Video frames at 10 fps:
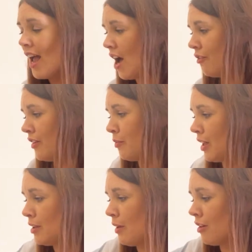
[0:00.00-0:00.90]
outfit I'm
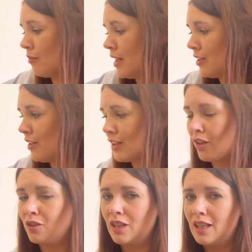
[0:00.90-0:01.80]
going to make from these
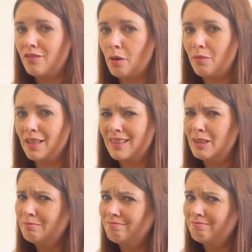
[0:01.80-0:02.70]
Viscose Challis fabrics.
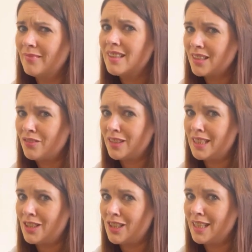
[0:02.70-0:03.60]
Tough
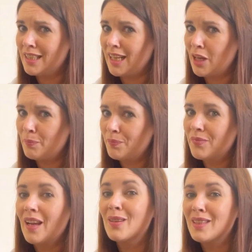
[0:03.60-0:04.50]
decision, isn't it?
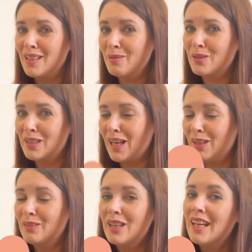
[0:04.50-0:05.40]
I'll see you all
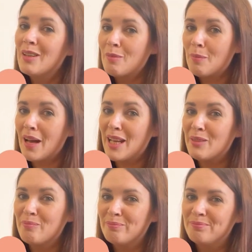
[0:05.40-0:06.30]
soon. Bye-bye.